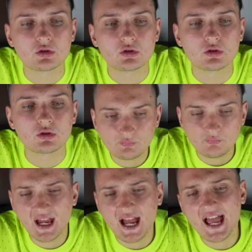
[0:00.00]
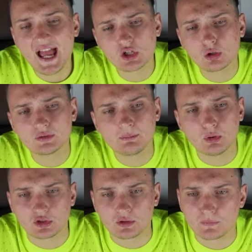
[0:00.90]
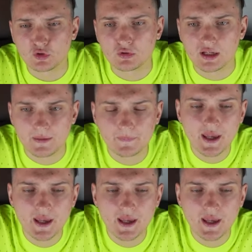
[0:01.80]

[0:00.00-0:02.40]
run. I actually called the bottom today.